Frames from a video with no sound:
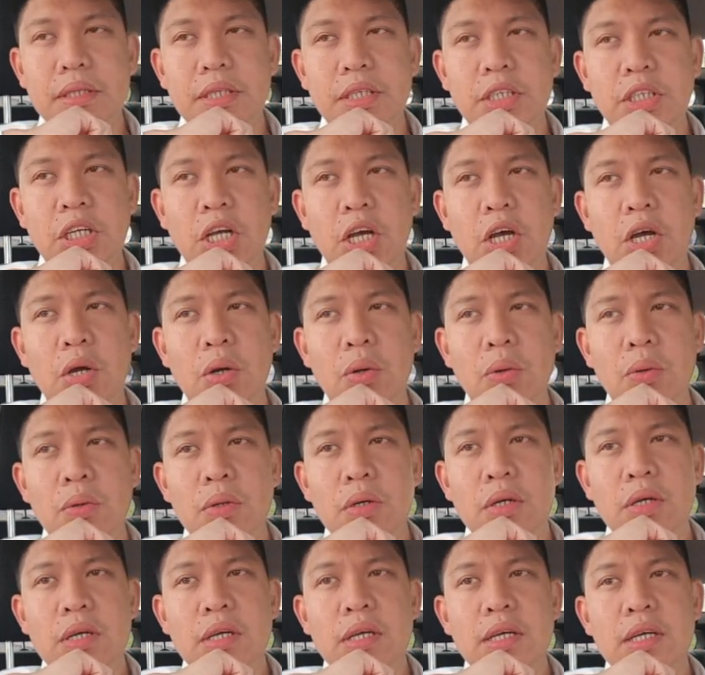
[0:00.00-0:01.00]
So,
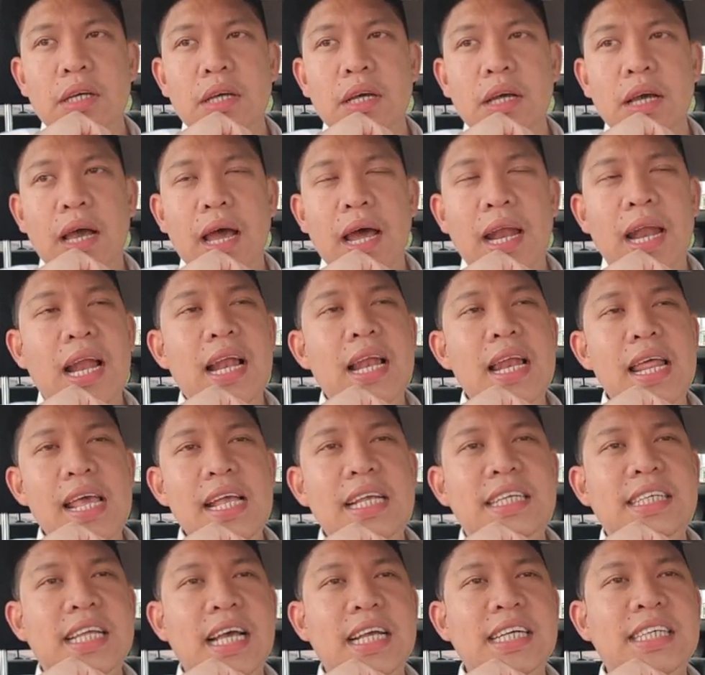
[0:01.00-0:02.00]
and at
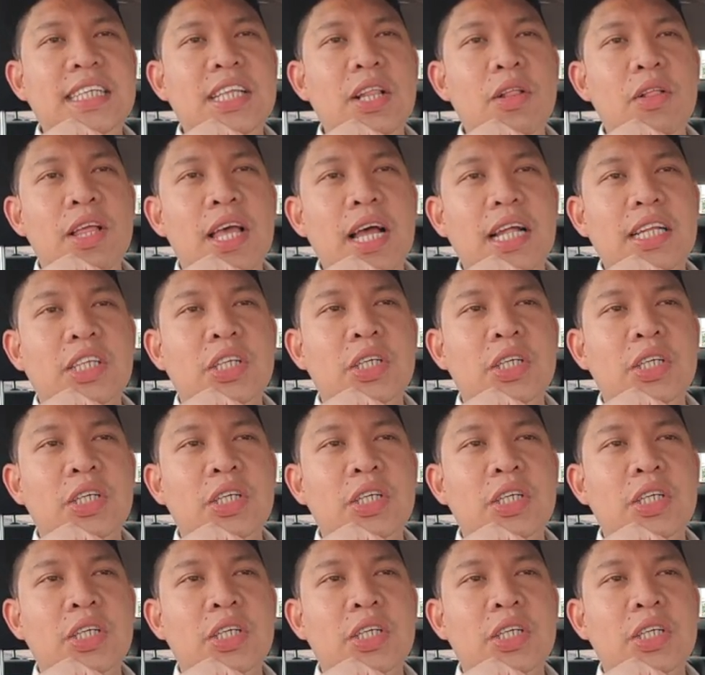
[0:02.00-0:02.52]
least they still get